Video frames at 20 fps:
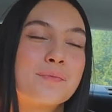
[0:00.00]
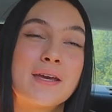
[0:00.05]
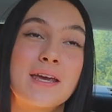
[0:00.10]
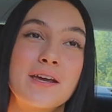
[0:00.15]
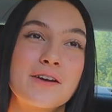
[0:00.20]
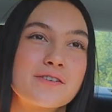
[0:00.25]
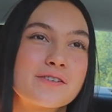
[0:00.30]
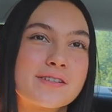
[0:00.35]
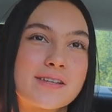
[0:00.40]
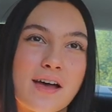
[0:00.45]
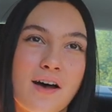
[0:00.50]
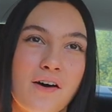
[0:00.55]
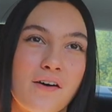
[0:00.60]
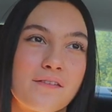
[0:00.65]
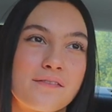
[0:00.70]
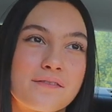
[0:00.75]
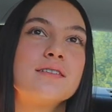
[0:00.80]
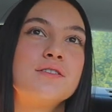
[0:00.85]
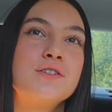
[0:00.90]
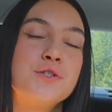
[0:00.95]
Be
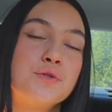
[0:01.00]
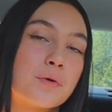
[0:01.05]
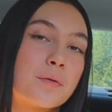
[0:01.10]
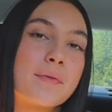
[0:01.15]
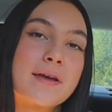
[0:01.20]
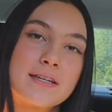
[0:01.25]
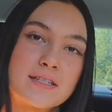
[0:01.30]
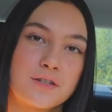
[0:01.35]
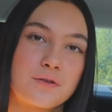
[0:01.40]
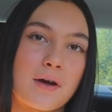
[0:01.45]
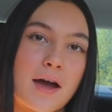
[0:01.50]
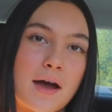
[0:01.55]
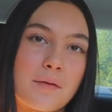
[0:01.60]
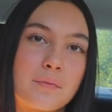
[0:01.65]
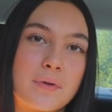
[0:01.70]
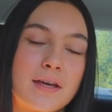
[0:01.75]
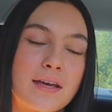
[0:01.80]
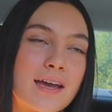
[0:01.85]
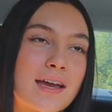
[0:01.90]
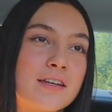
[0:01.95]
yourself. Do what makes you
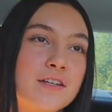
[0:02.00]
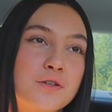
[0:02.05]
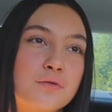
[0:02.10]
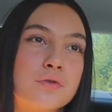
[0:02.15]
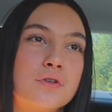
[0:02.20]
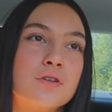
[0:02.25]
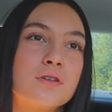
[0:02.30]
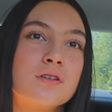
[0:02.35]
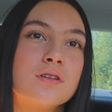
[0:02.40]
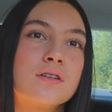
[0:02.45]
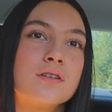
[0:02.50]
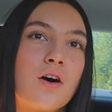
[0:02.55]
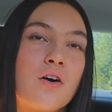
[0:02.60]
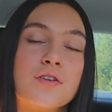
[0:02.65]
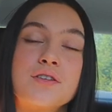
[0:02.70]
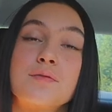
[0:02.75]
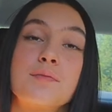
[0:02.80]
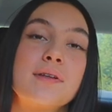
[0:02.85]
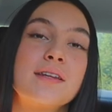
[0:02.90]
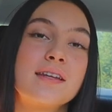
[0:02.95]
happy and you will
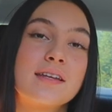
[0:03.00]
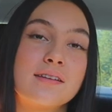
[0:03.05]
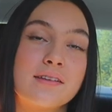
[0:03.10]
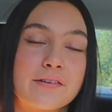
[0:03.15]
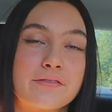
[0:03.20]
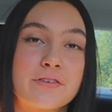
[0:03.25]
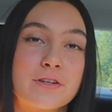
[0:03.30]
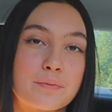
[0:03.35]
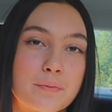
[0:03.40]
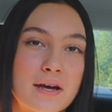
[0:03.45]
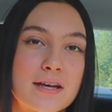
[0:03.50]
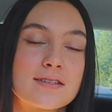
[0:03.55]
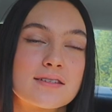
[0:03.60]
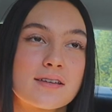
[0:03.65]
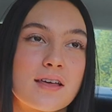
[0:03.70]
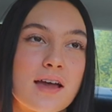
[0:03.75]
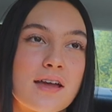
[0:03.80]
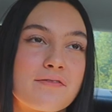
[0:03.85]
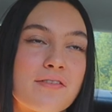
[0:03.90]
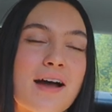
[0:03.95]
ultimately live your best
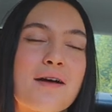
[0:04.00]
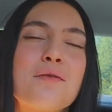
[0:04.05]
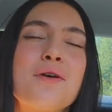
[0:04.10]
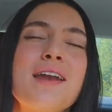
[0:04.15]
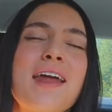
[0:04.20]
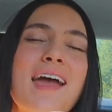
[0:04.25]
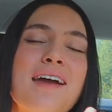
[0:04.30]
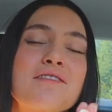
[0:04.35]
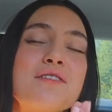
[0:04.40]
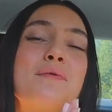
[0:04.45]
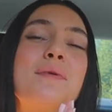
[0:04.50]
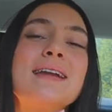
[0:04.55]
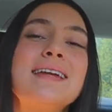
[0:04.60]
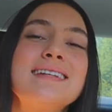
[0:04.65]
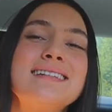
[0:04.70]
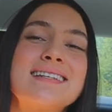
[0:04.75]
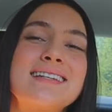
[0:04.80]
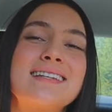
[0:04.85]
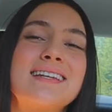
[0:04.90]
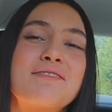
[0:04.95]
life. I want
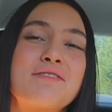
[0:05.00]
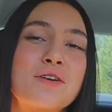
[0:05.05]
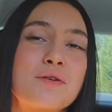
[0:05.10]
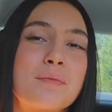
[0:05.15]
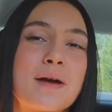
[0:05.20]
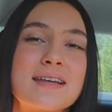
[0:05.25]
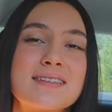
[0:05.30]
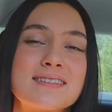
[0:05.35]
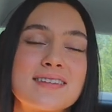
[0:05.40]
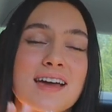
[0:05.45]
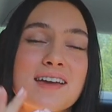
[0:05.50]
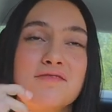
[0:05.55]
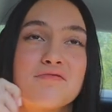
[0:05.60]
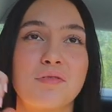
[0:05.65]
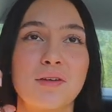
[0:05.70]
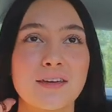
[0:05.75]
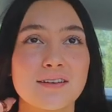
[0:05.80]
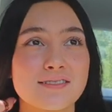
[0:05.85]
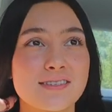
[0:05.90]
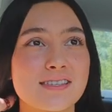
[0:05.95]
everybody to live their best life
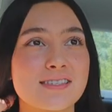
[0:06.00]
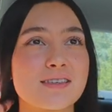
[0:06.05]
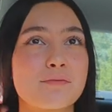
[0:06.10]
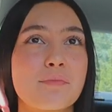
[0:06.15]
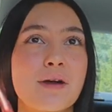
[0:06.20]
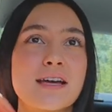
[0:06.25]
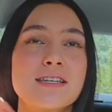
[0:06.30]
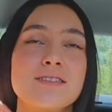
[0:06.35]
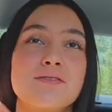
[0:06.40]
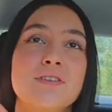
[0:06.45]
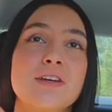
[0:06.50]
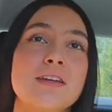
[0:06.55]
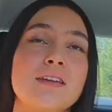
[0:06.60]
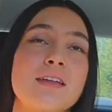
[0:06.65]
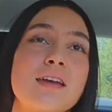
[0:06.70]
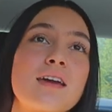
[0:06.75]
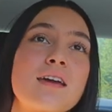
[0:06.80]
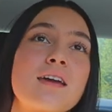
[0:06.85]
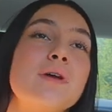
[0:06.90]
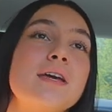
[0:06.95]
because it's the best
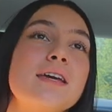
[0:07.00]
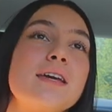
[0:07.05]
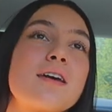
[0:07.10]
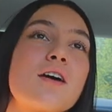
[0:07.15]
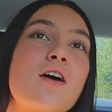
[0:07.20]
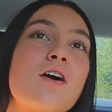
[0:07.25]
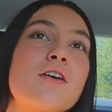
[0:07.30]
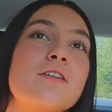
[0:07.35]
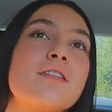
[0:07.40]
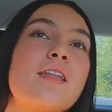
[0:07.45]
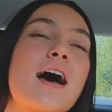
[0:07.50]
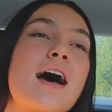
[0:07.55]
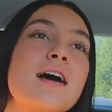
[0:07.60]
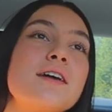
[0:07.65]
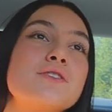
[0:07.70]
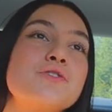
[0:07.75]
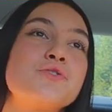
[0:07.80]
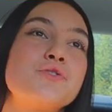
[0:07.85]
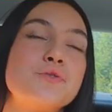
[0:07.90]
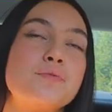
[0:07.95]
feeling. Being on
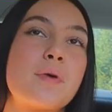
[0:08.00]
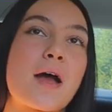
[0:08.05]
that true